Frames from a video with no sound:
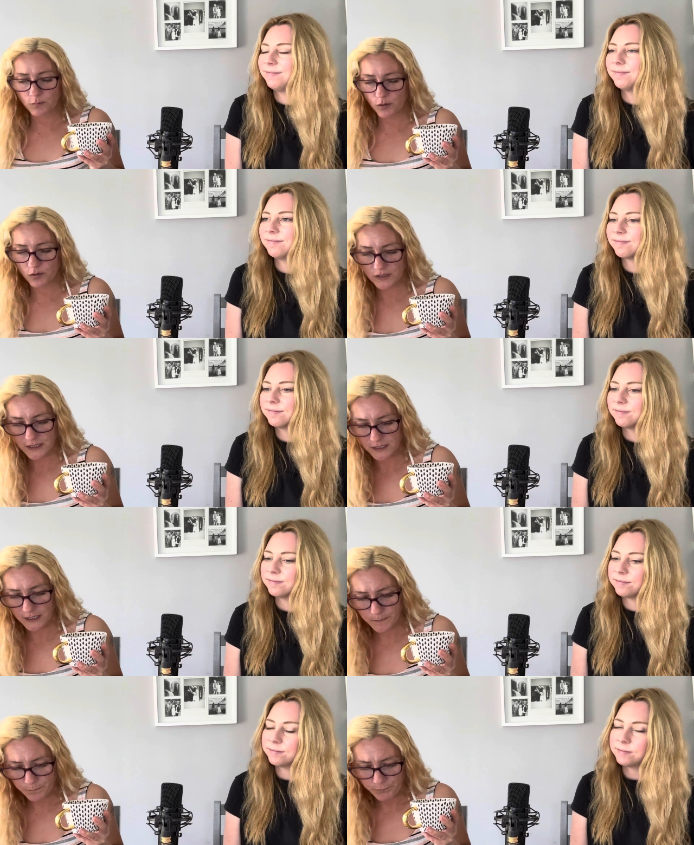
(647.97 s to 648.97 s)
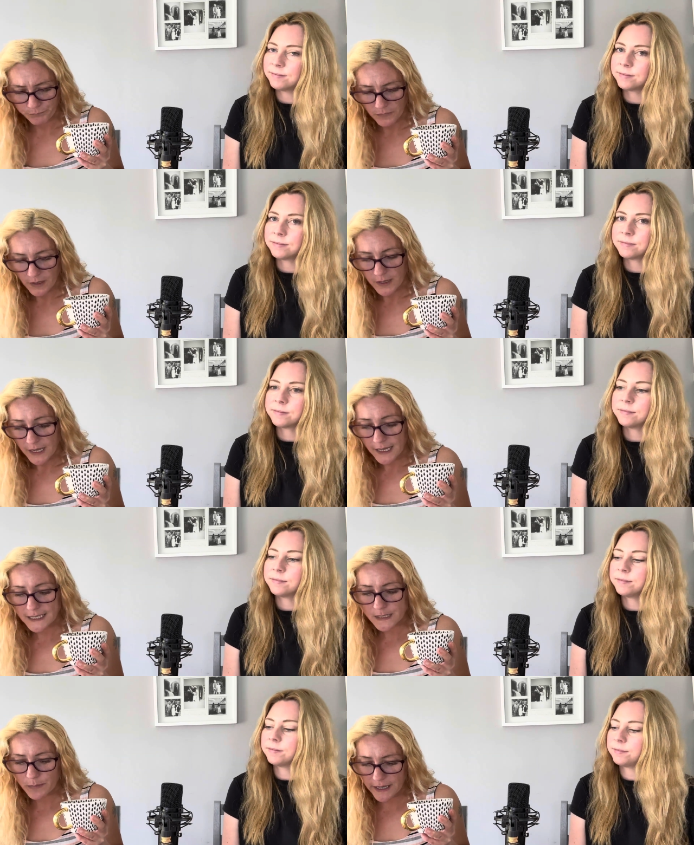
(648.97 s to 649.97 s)
Speaker 1: poor Daddy.
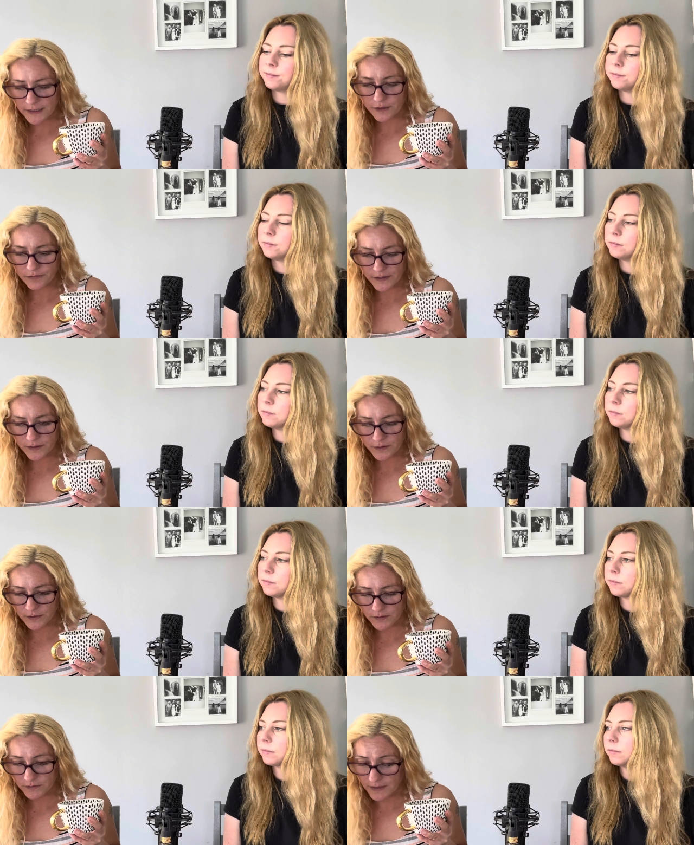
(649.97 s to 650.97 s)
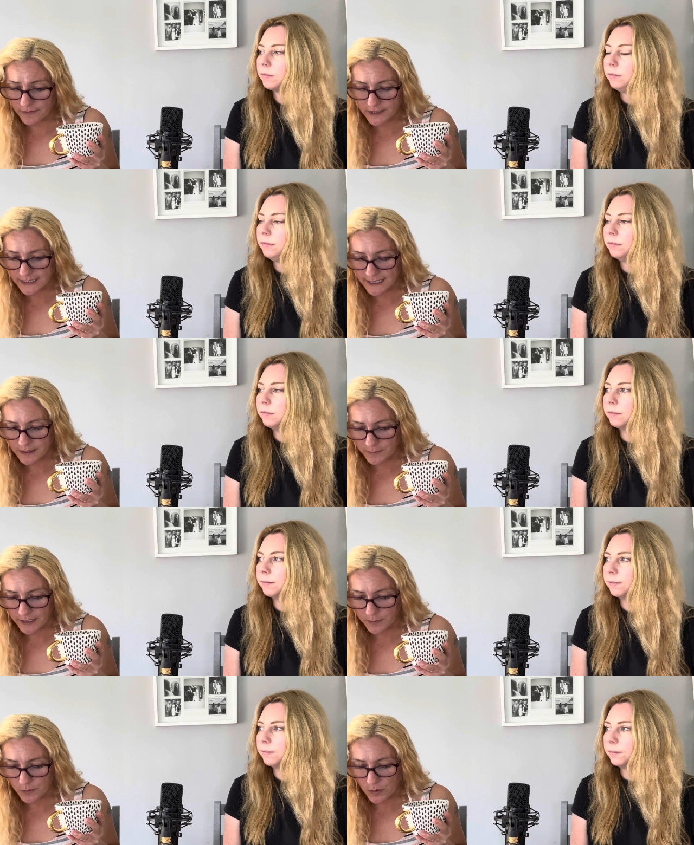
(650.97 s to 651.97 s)
Explain you feel you never see them
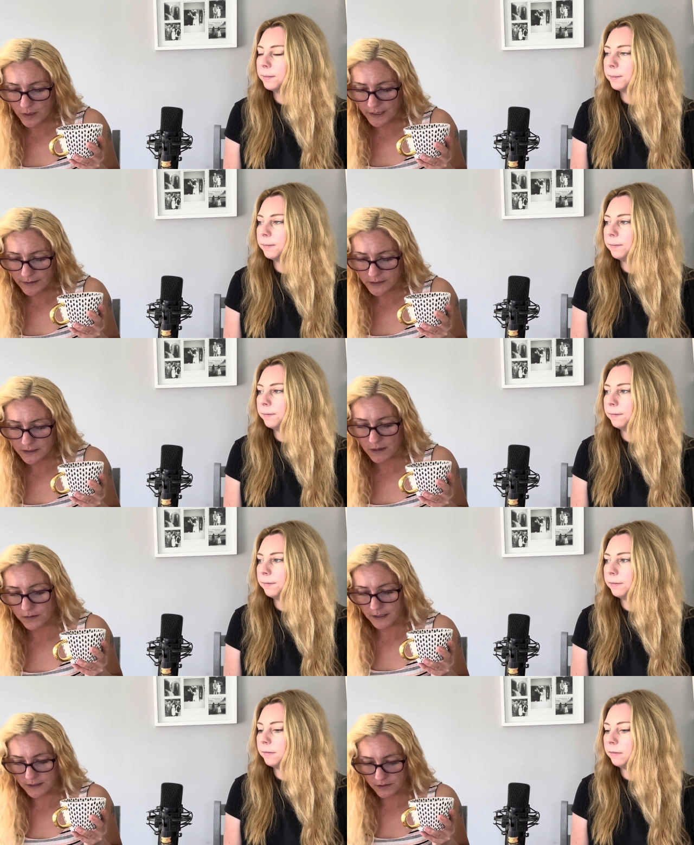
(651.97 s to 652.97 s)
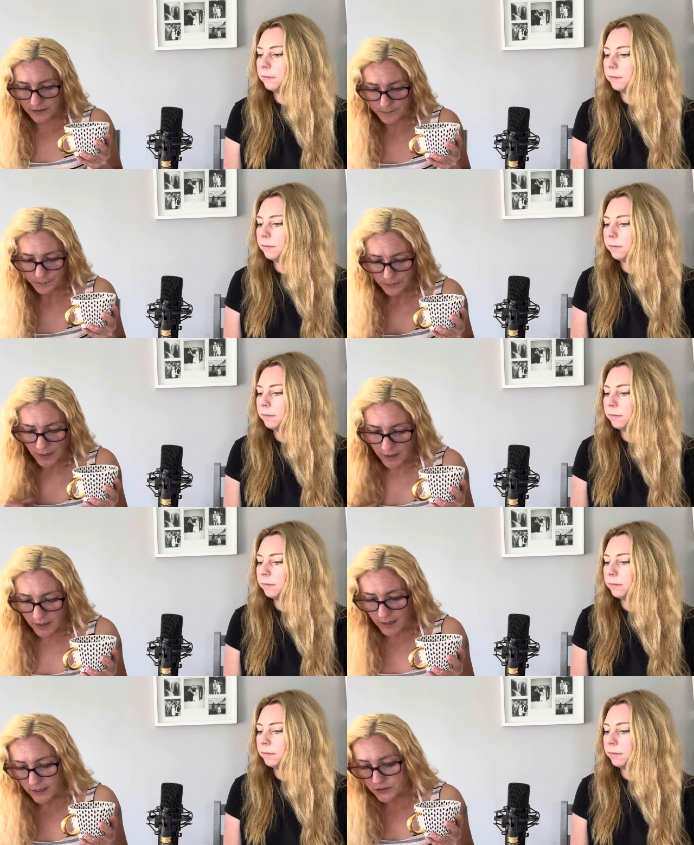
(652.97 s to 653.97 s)
anymore and having. Oh, yeah, sorry.
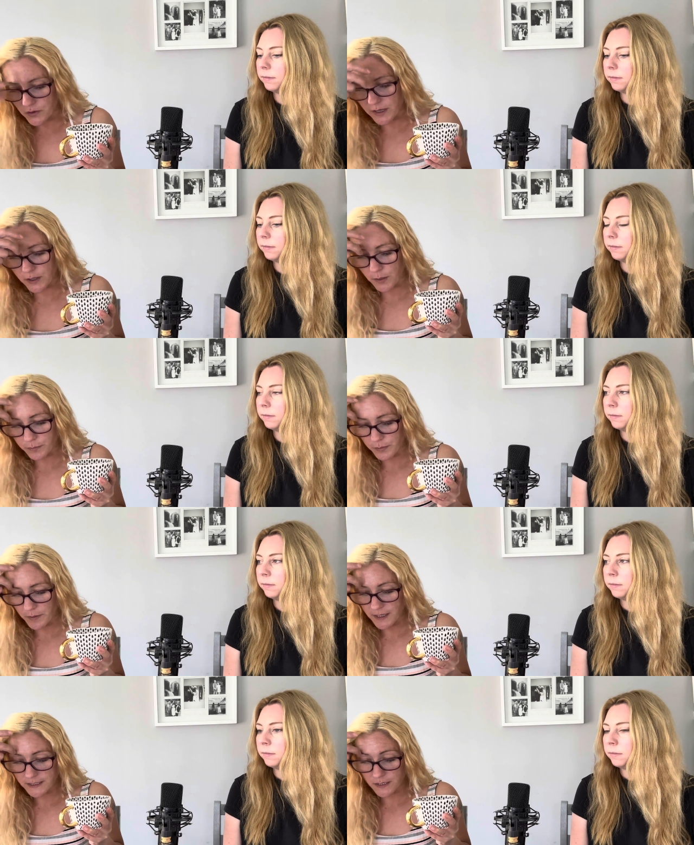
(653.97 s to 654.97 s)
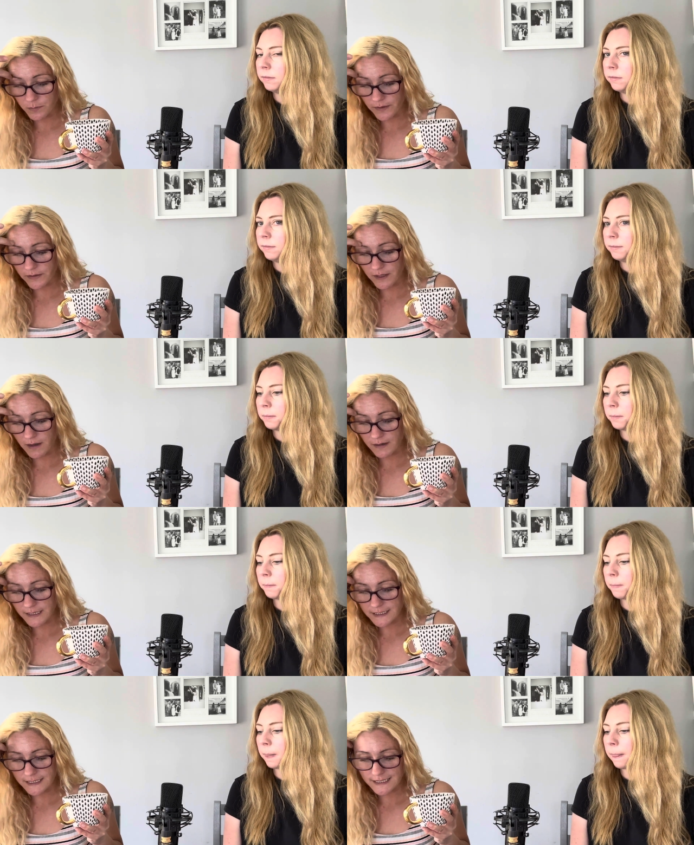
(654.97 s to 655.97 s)
Uh, try and compromise that when the
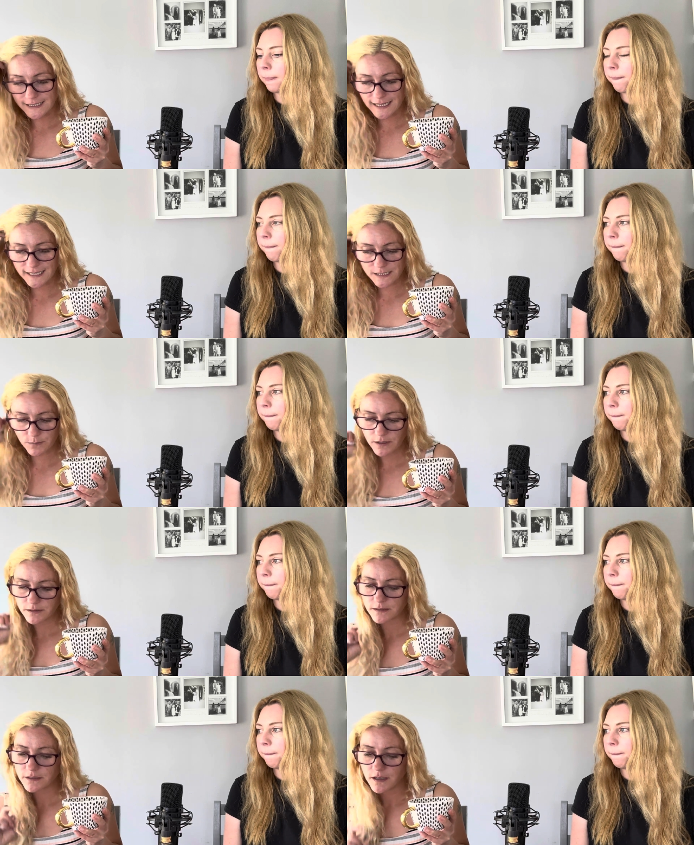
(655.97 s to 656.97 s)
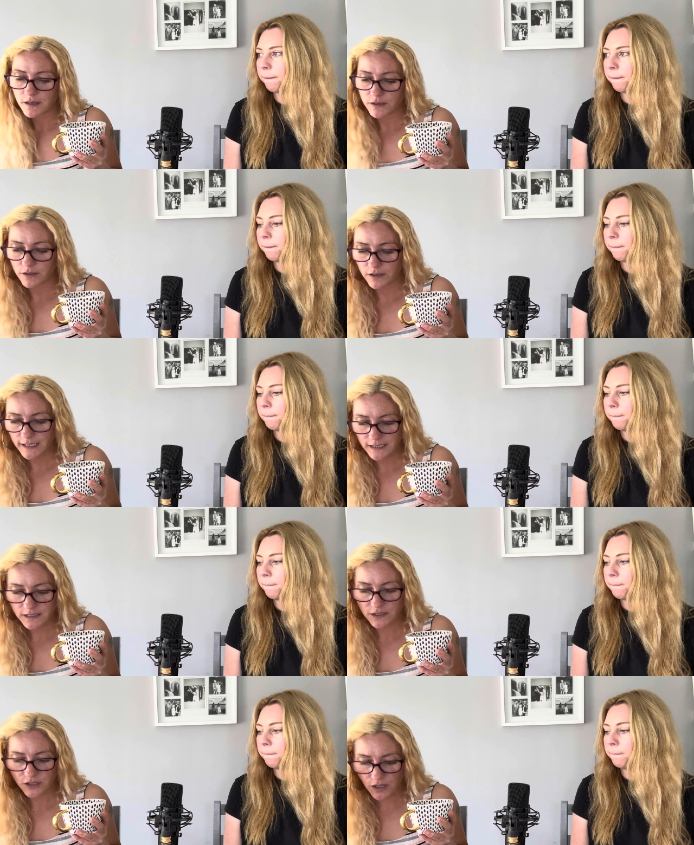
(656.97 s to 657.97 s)
youngest is six months, you look
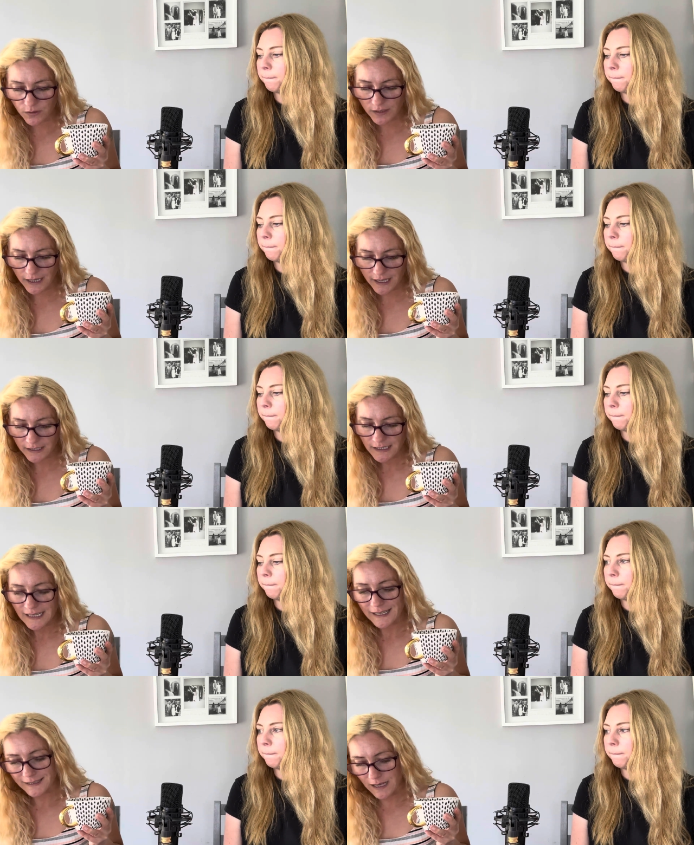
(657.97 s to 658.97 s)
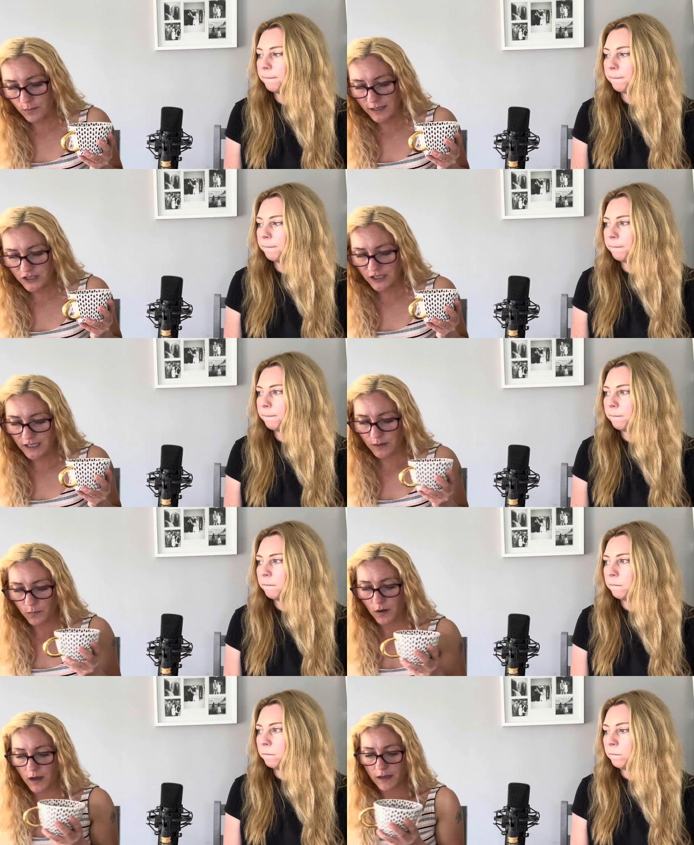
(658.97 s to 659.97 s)
into childcare, and that way she can
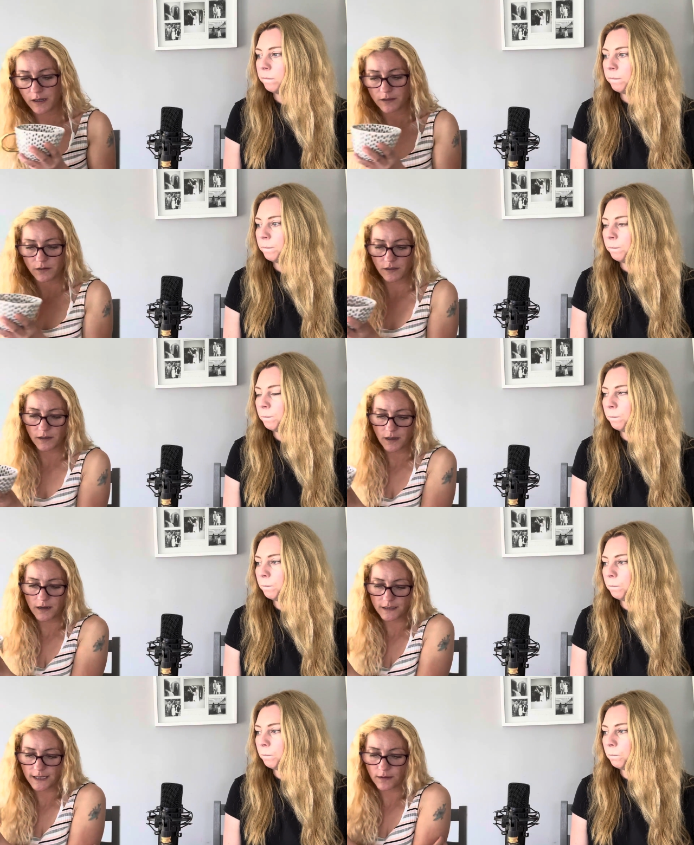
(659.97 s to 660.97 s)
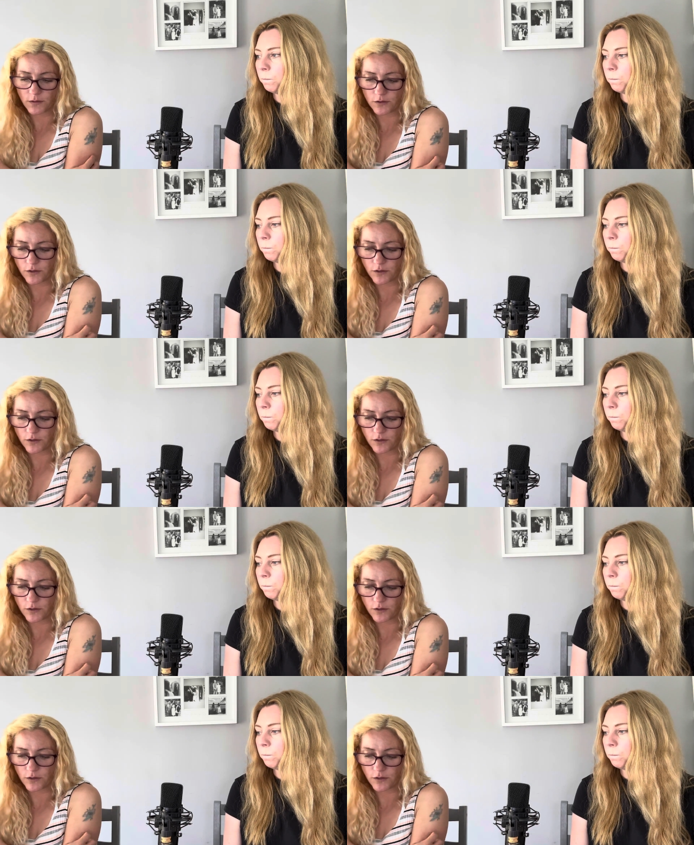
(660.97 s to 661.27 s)
work and you can cut down on